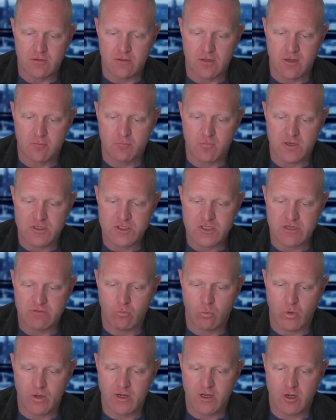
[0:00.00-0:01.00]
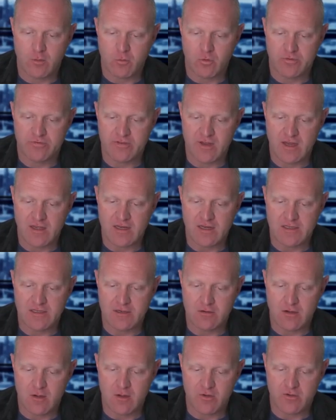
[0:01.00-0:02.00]
going to achieve 100% in
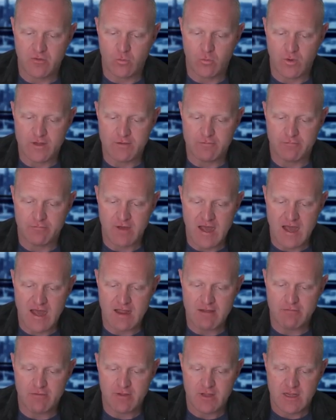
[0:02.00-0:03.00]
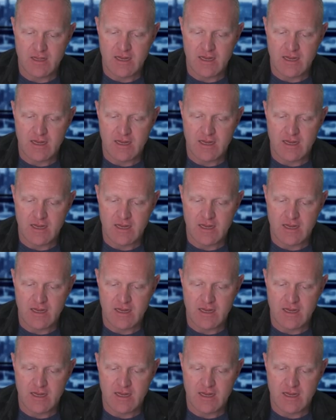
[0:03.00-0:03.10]
year number 25,